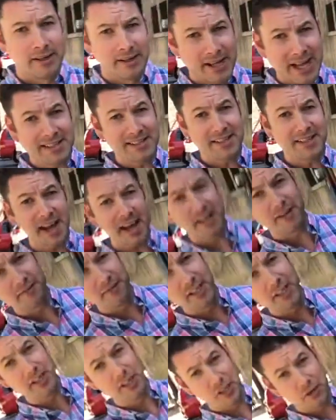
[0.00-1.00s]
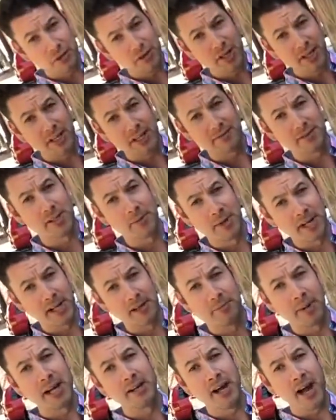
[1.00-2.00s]
That's the kind of feeling you could give
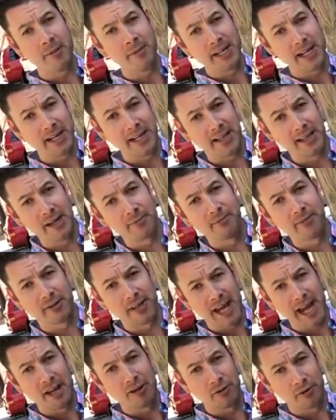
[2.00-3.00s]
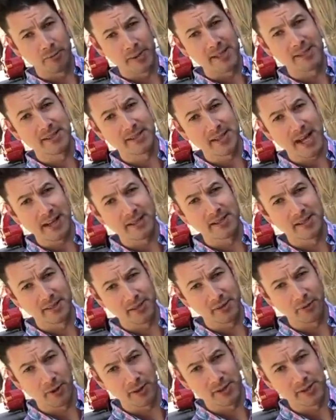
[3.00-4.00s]
somebody by nominating them for the annual Business
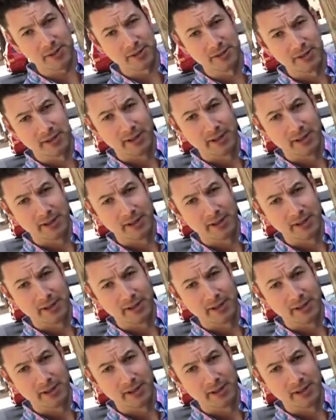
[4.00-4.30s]
Excellence Awards.